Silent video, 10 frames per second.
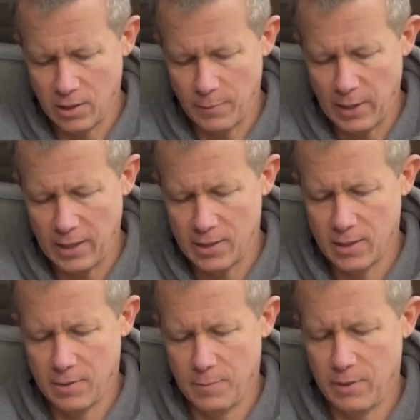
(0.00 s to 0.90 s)
you might
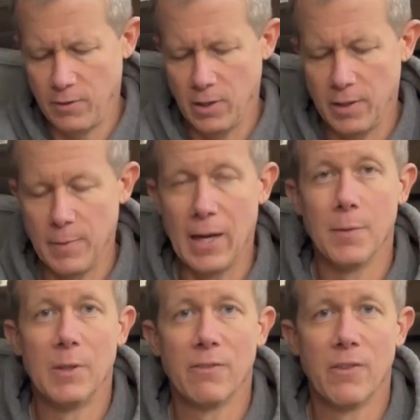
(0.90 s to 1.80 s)
be really mad at
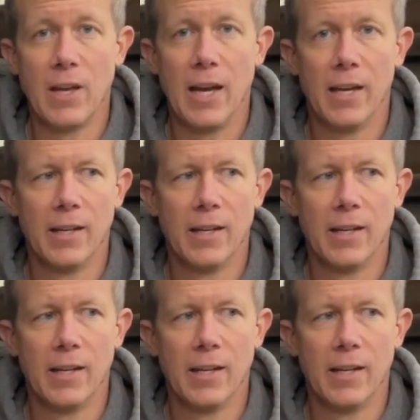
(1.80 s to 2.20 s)
me for that.